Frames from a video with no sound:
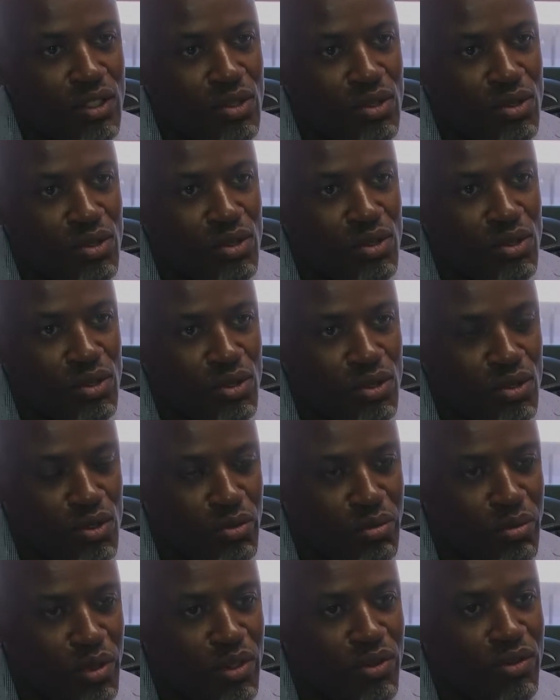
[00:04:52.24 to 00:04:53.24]
to
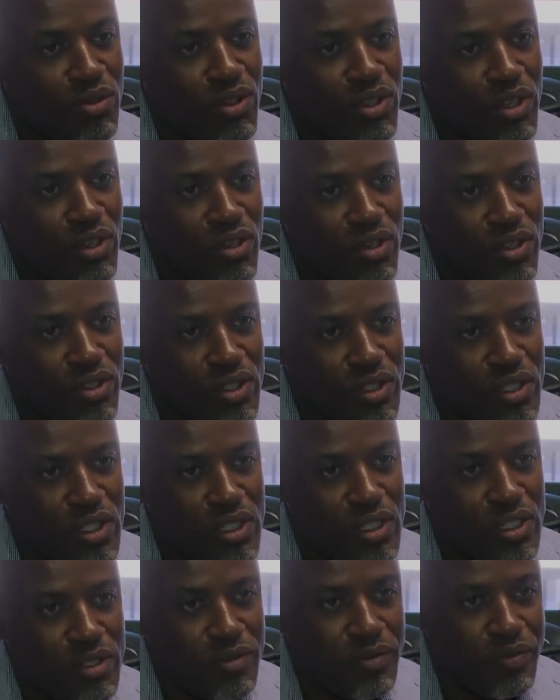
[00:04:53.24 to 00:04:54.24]
pay for the
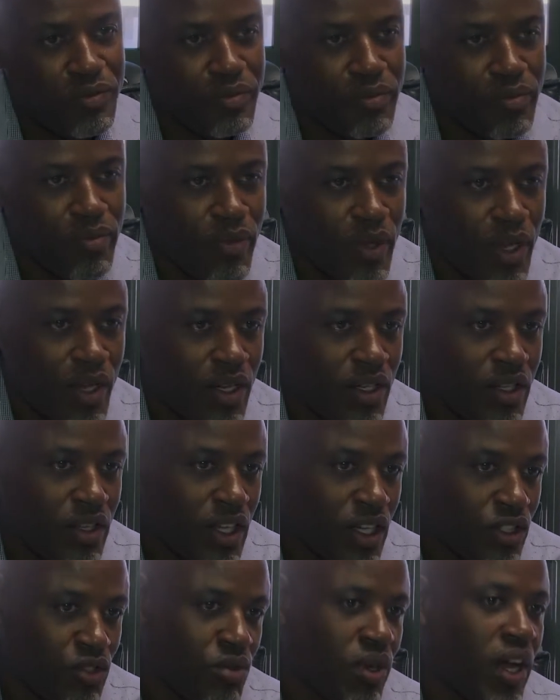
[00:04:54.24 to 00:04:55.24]
courses. So
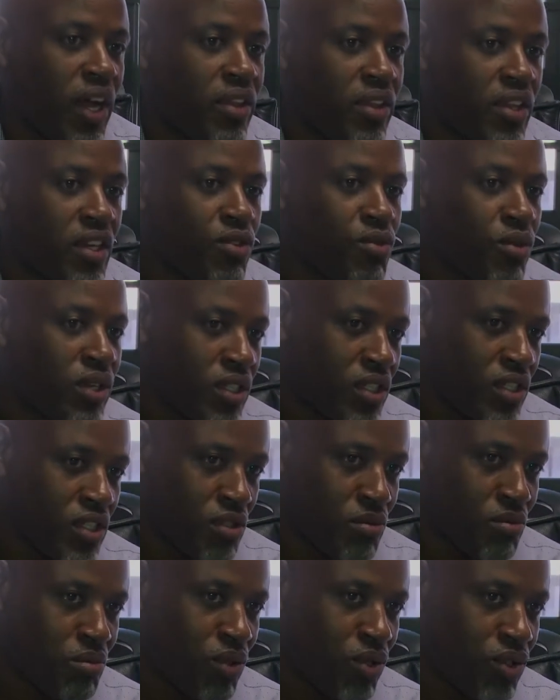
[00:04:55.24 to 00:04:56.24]
that's why I think what
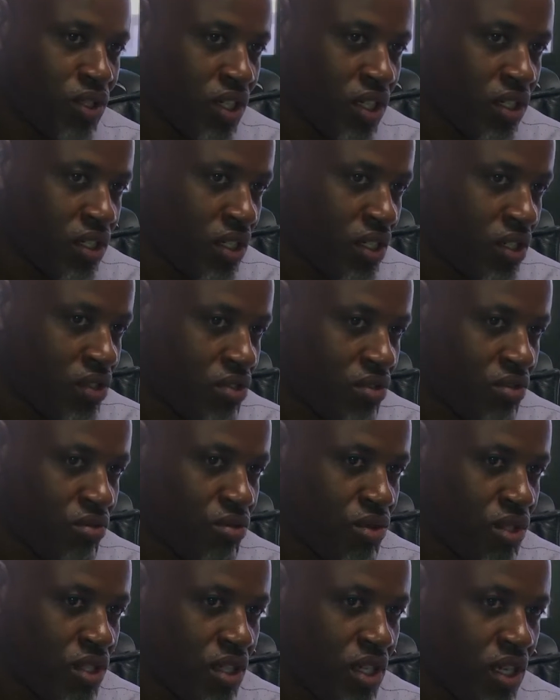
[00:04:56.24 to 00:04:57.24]
is important is
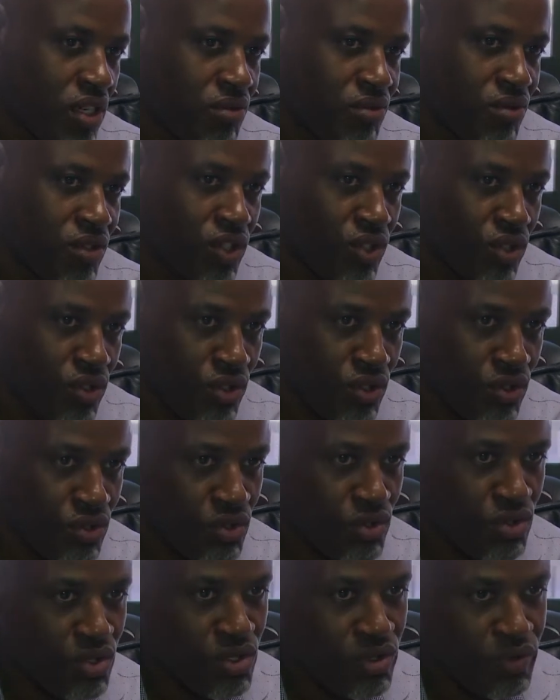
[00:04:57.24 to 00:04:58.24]
we have
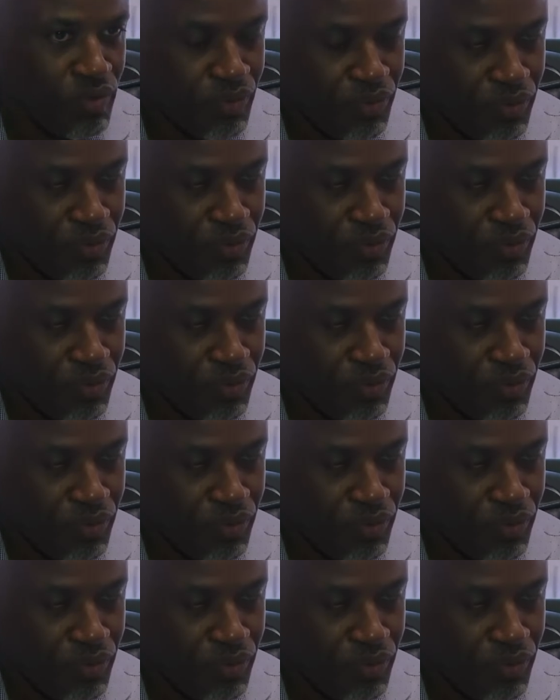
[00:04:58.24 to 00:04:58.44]
introduced